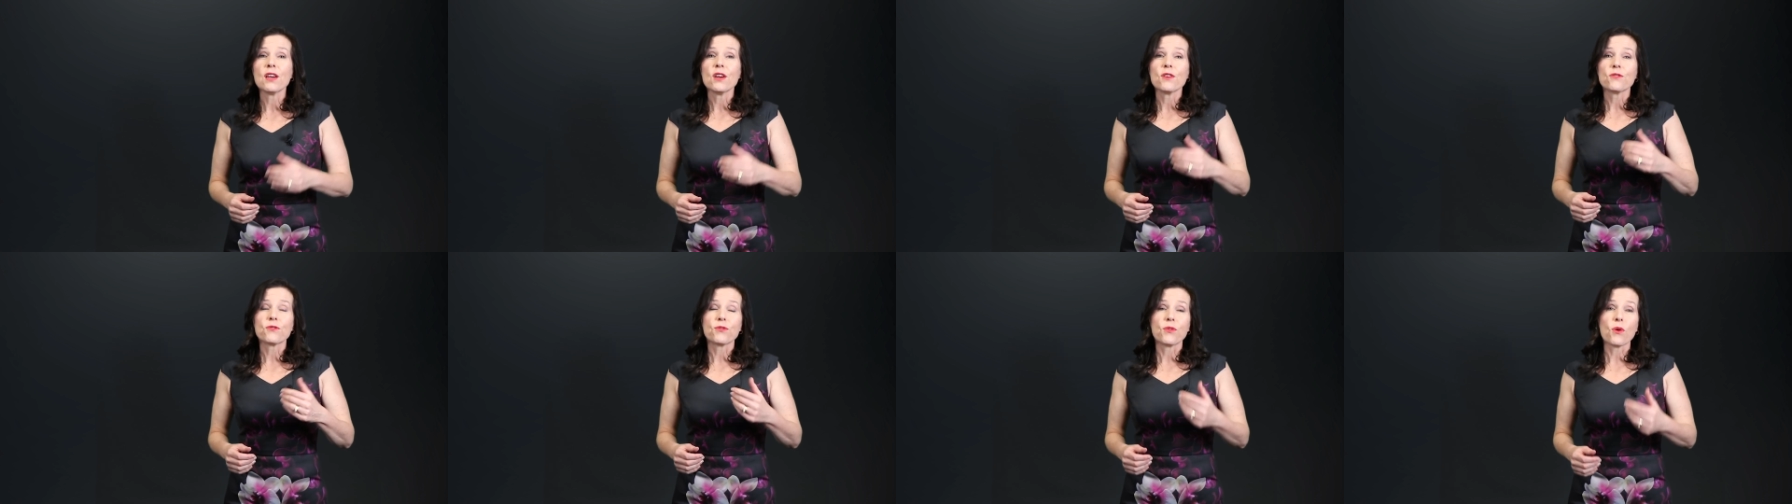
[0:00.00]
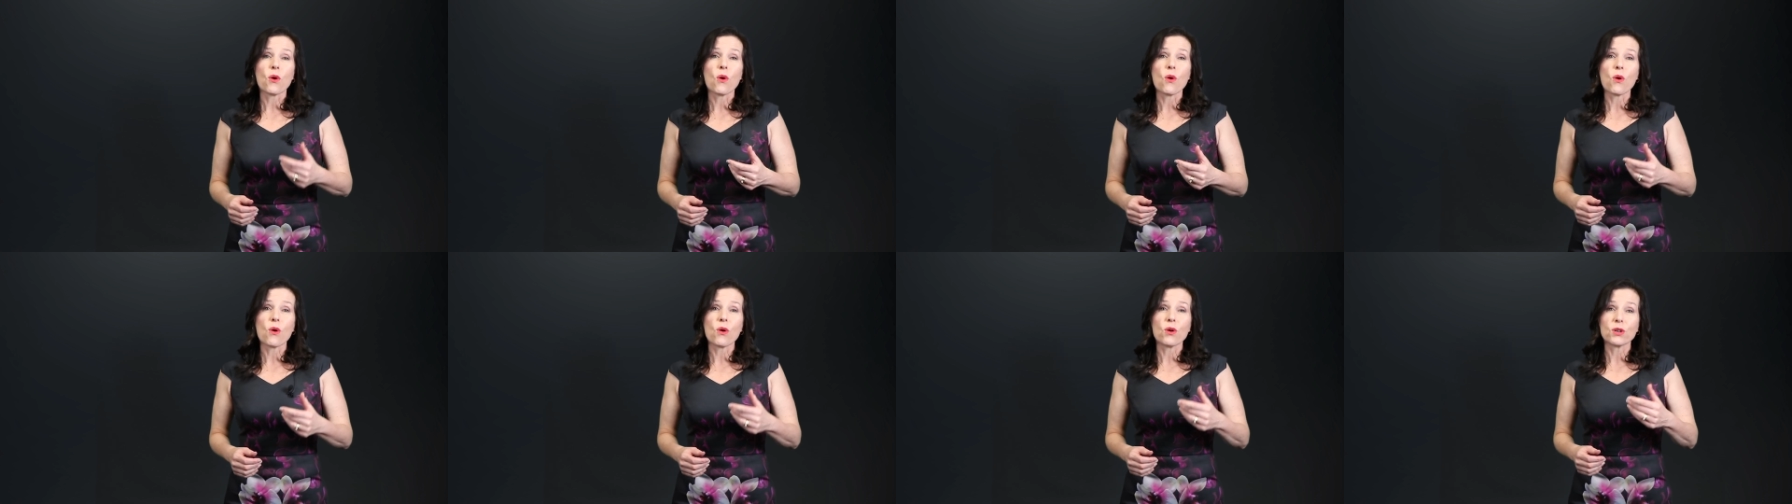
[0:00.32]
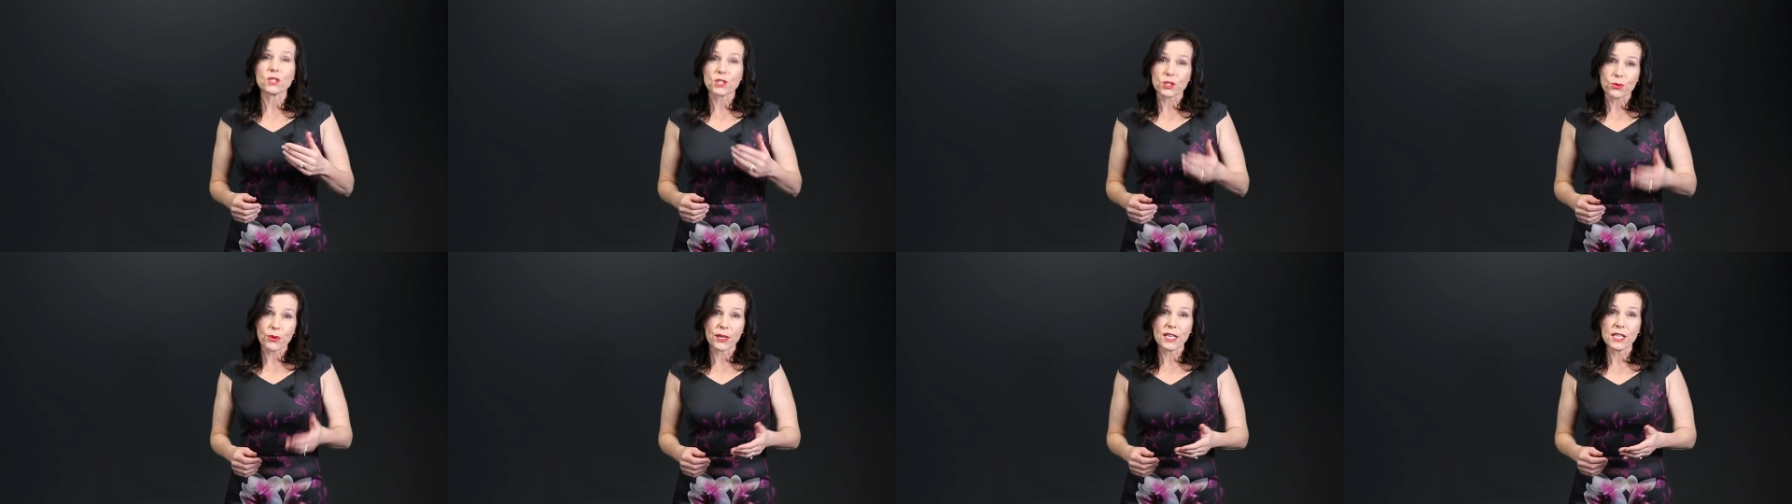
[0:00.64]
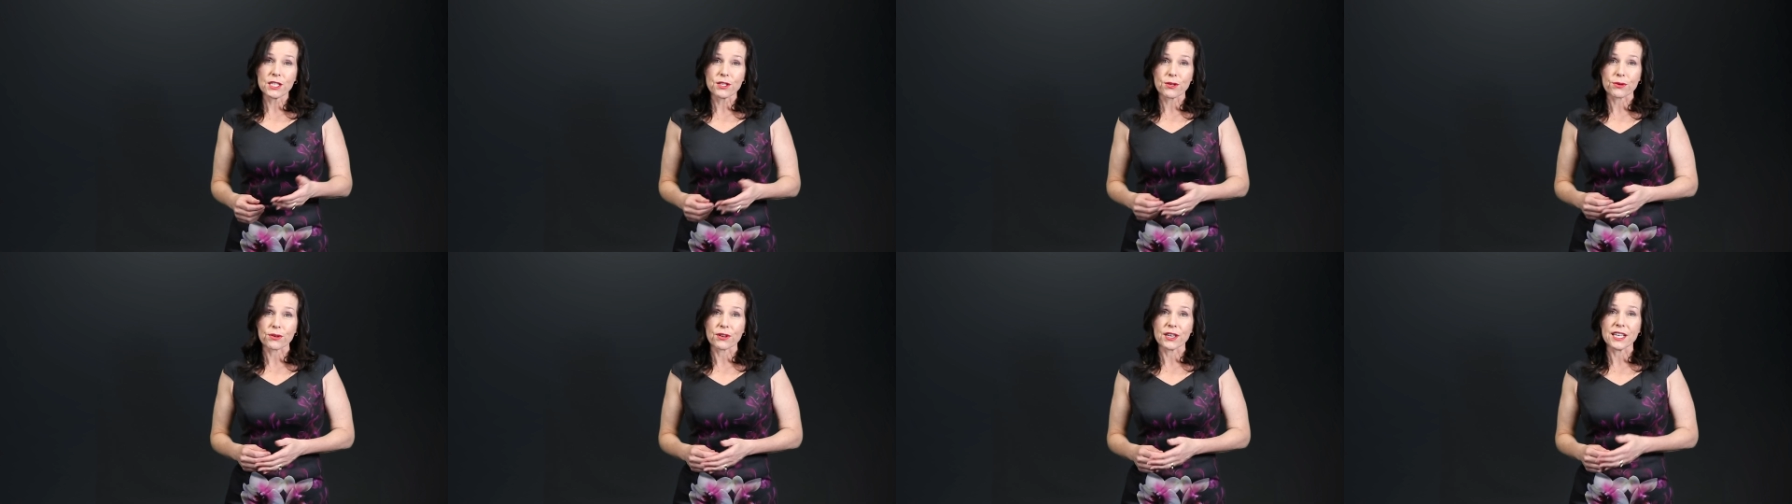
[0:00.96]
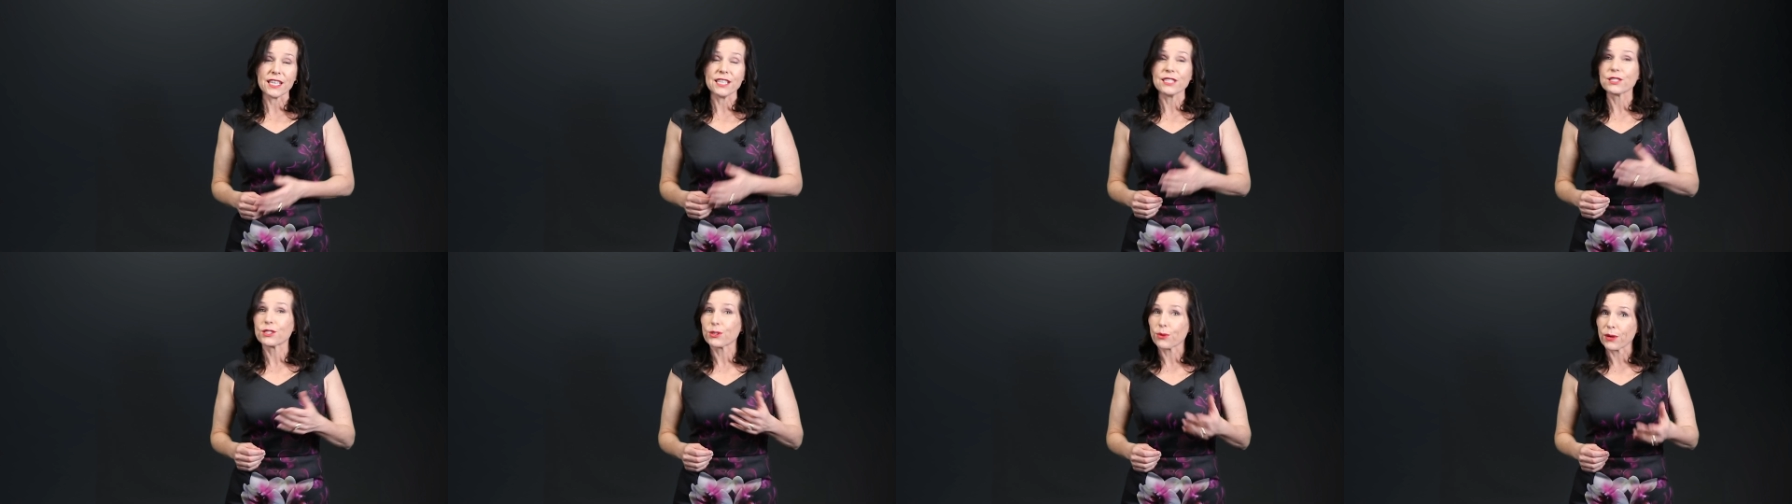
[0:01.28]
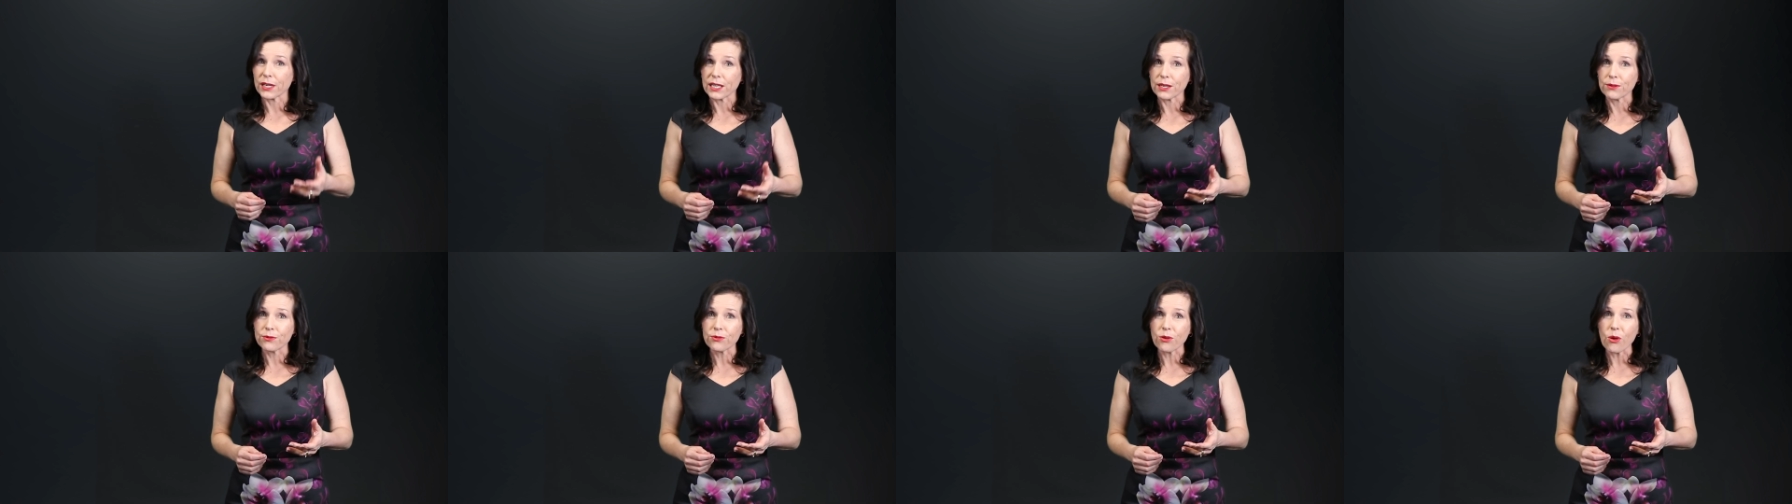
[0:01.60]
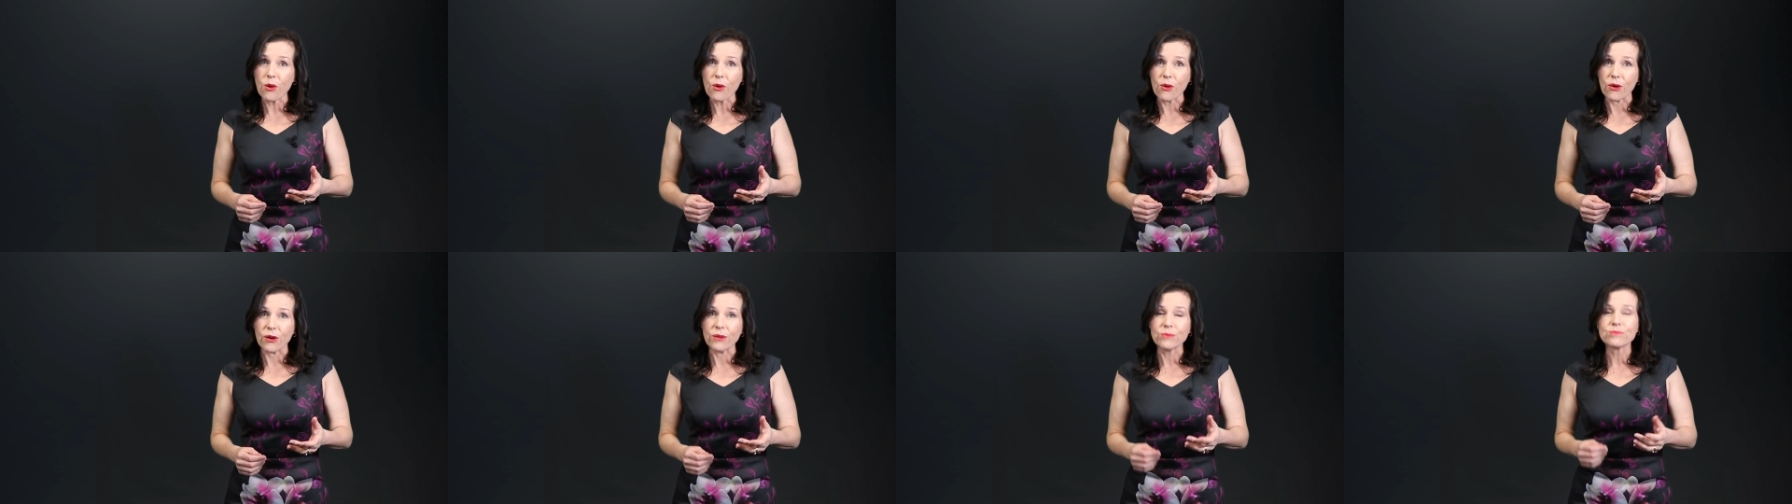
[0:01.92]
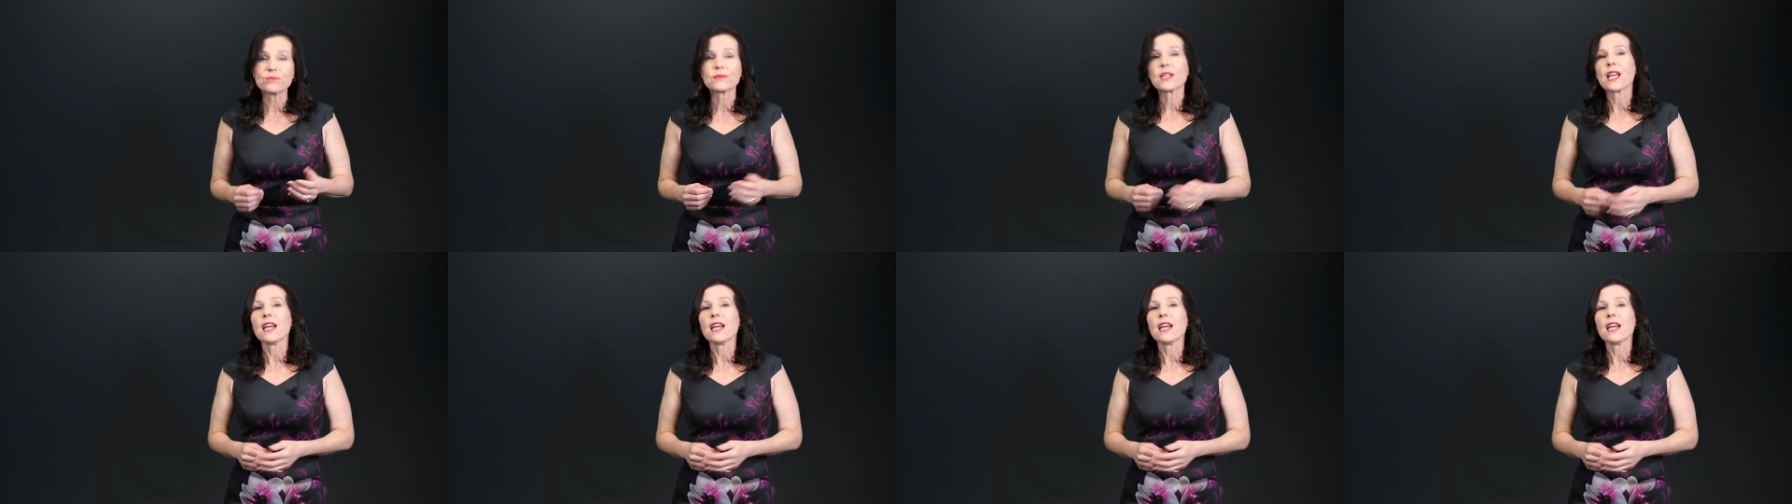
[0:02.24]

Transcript: for 23-24.